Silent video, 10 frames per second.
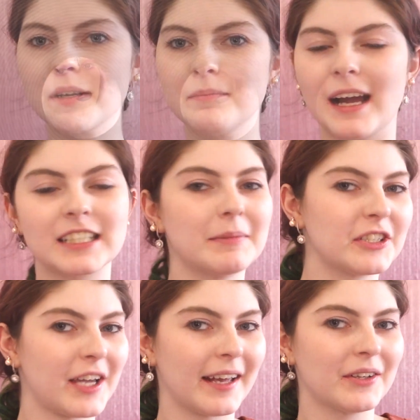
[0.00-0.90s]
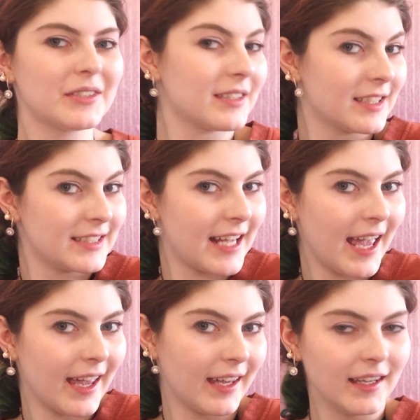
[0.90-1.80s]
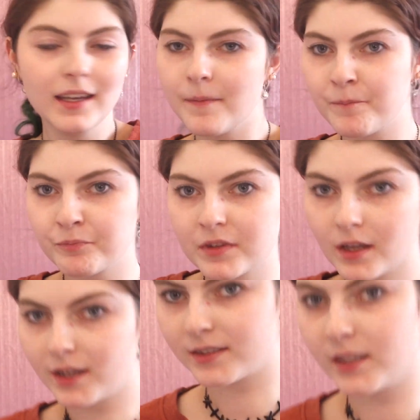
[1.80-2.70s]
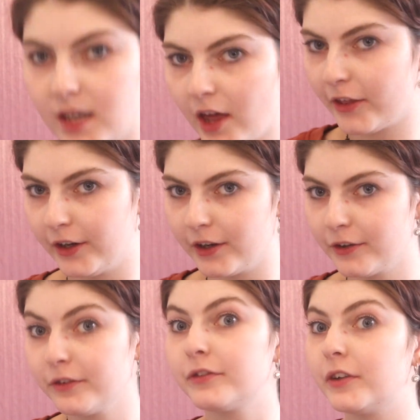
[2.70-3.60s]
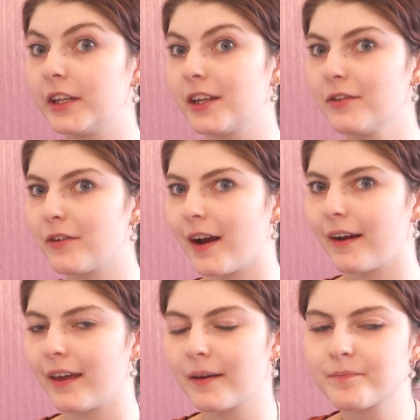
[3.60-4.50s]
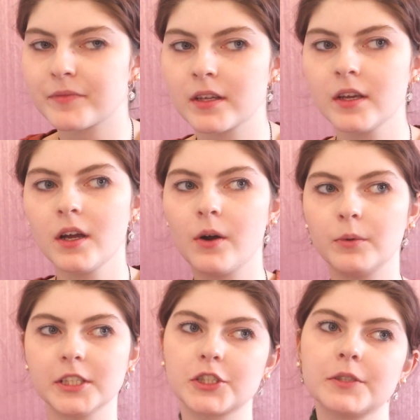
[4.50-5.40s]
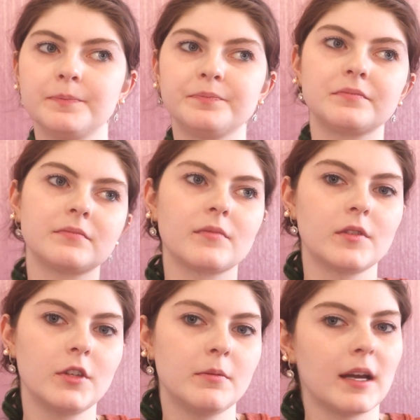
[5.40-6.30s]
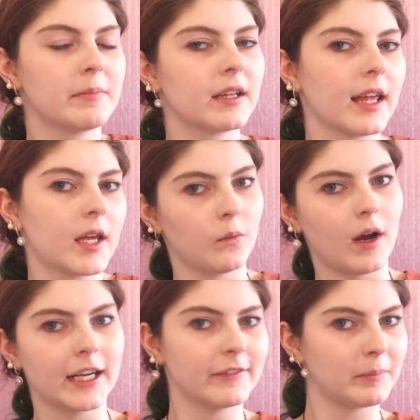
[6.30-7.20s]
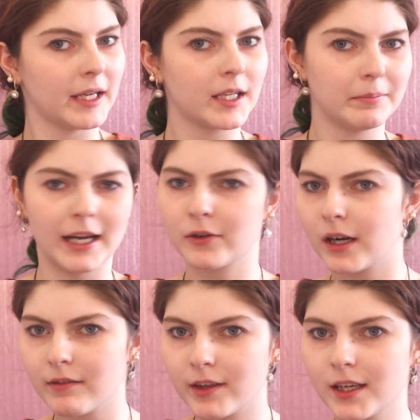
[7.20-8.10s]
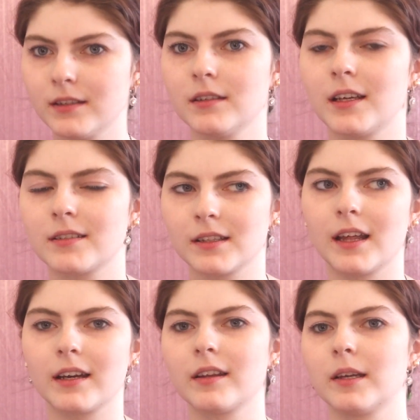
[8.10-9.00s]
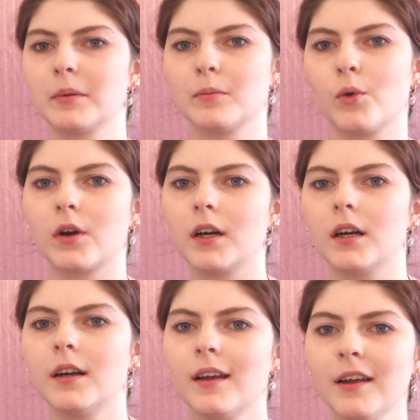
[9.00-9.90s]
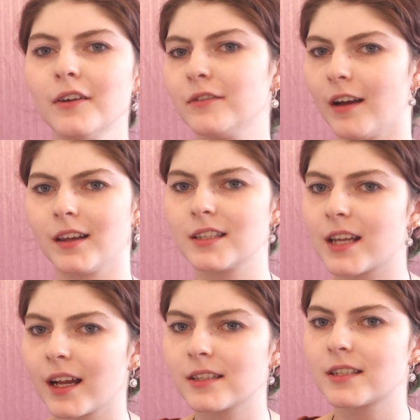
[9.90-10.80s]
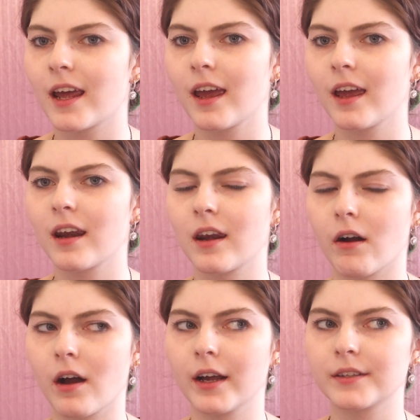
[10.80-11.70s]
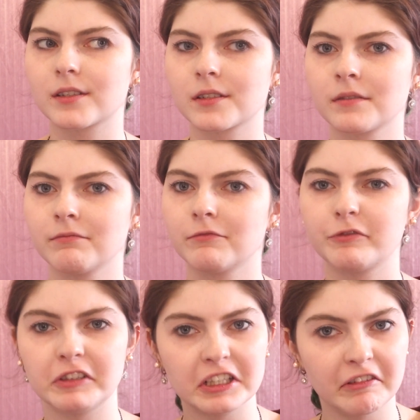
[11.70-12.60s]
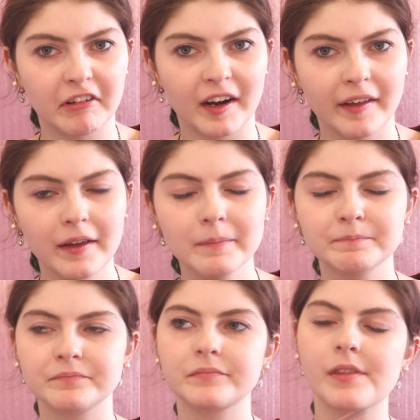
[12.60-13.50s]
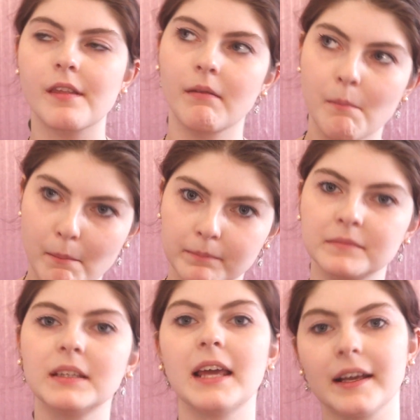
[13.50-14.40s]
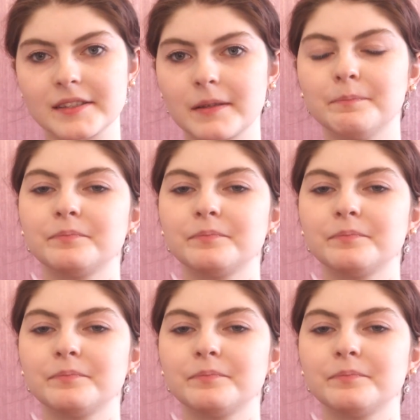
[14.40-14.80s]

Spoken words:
back to my channel. So today is another Freaky Friday, which you might be like, why do you have a pink background then? Isn't that a little bit more Valentine's Day, not Freaky Friday? Yes,